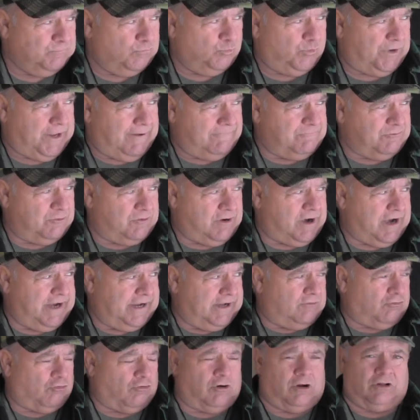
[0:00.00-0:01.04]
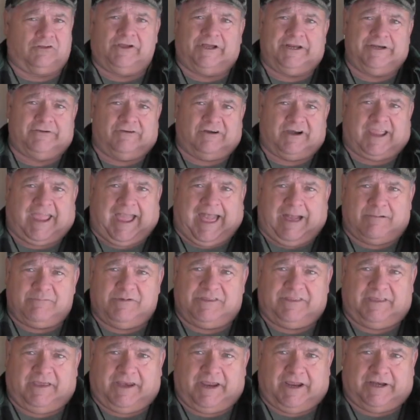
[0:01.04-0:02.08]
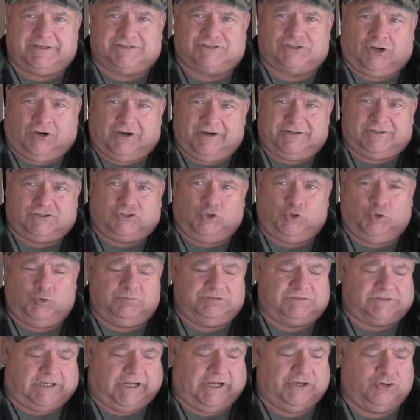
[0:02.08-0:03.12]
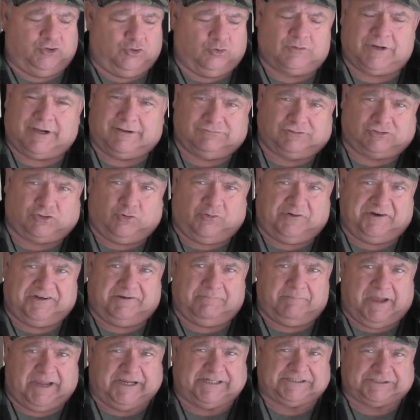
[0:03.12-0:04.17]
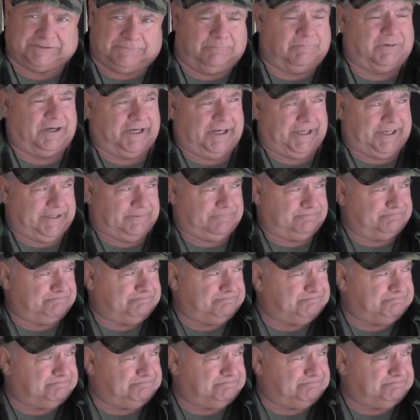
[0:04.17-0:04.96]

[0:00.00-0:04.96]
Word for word: Whenever I crawled under a cabin that had sonotubes, I knew I was going to make some money.